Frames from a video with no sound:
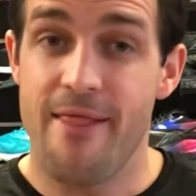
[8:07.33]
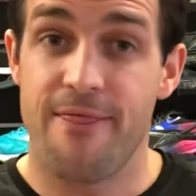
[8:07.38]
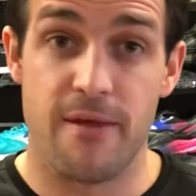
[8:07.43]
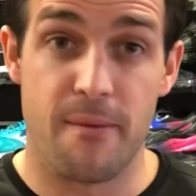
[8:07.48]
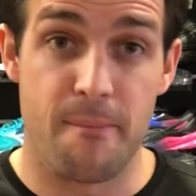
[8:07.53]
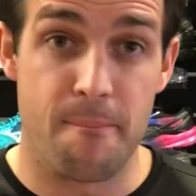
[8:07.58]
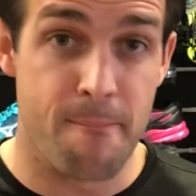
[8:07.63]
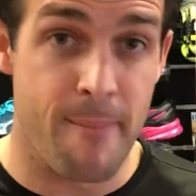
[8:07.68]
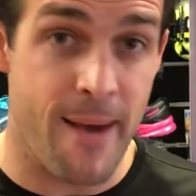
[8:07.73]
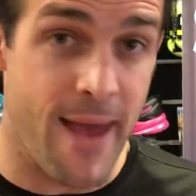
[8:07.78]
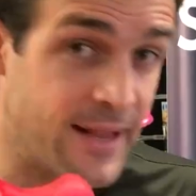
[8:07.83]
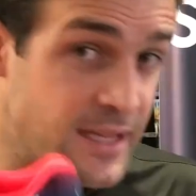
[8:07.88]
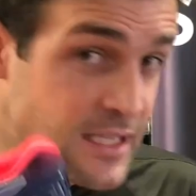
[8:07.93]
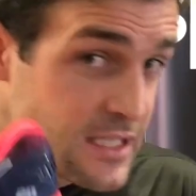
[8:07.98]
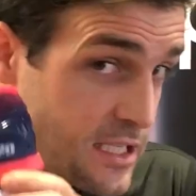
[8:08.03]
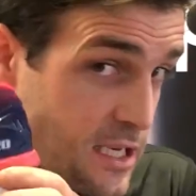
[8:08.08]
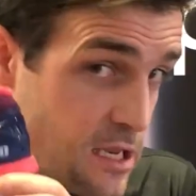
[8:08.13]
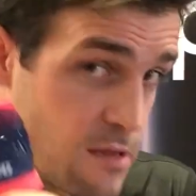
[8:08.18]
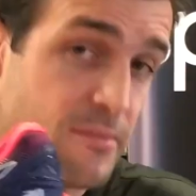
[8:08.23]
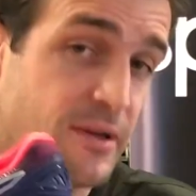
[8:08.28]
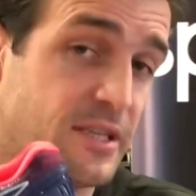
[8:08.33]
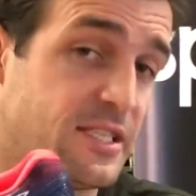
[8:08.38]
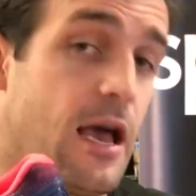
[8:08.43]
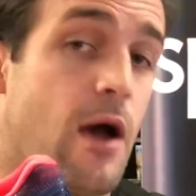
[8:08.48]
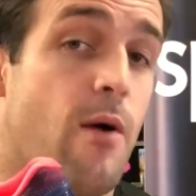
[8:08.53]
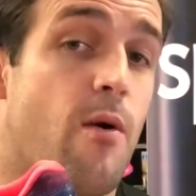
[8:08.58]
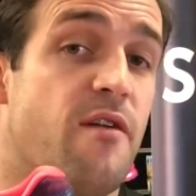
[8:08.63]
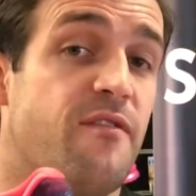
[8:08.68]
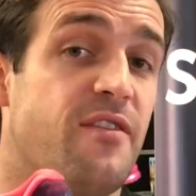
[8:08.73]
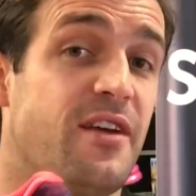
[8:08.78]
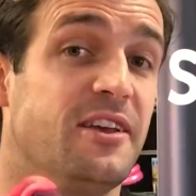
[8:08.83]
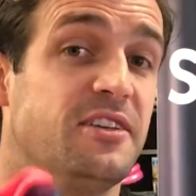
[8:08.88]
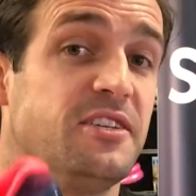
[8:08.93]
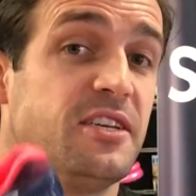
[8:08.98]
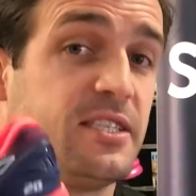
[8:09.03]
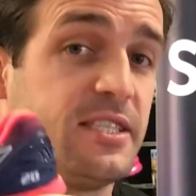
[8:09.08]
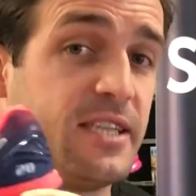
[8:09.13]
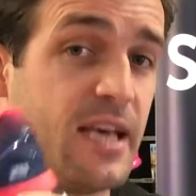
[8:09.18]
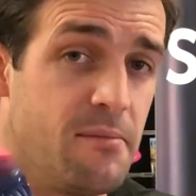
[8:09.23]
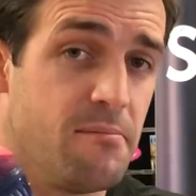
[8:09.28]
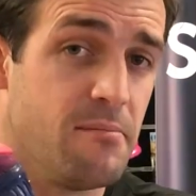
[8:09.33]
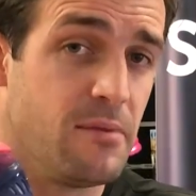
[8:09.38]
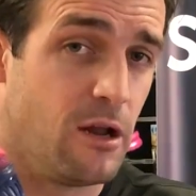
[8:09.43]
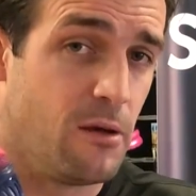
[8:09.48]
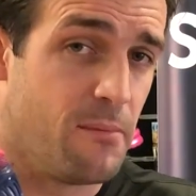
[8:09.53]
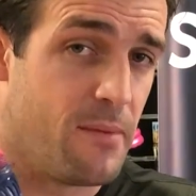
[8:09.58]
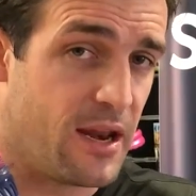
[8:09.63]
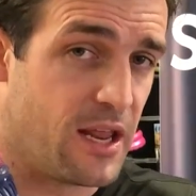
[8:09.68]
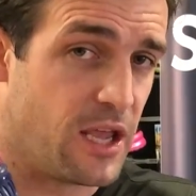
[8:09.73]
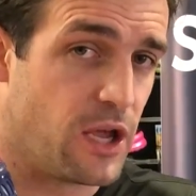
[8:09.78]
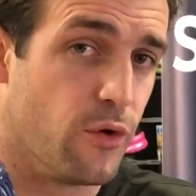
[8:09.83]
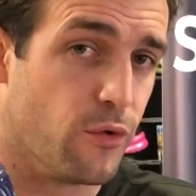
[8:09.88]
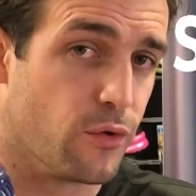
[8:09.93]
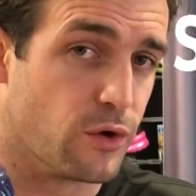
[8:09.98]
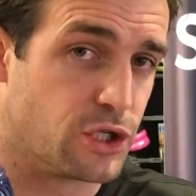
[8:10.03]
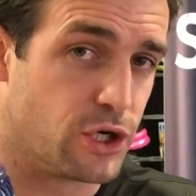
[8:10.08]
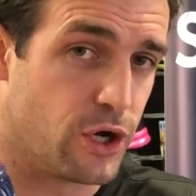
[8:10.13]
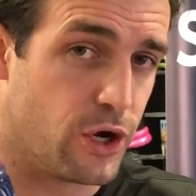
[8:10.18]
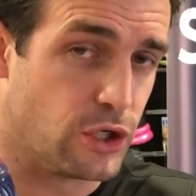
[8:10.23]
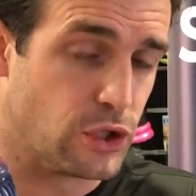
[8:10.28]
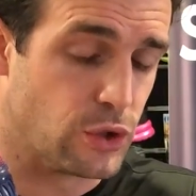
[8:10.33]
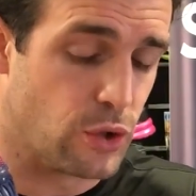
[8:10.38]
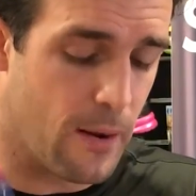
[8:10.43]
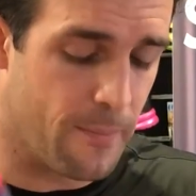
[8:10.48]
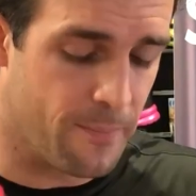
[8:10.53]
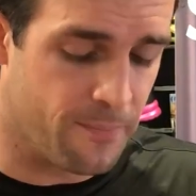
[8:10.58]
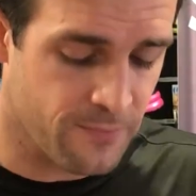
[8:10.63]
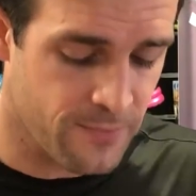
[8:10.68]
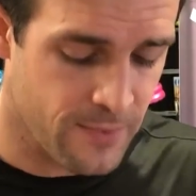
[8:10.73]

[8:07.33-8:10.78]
The men's Nimbus, however, is a 10mm heel to toe drop.